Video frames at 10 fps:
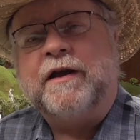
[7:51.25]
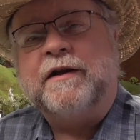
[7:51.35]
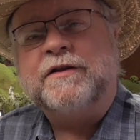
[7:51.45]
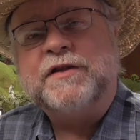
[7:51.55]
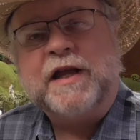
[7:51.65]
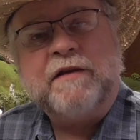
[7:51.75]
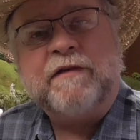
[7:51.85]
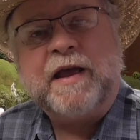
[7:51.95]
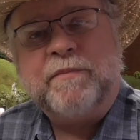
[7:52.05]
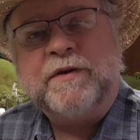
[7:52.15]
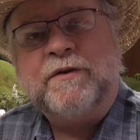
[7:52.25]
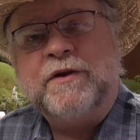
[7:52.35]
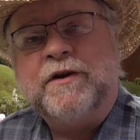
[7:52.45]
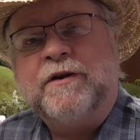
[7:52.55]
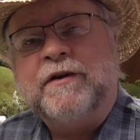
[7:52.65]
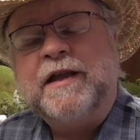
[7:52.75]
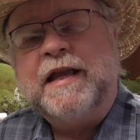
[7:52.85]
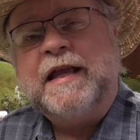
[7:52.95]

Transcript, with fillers: and a safe happy new year.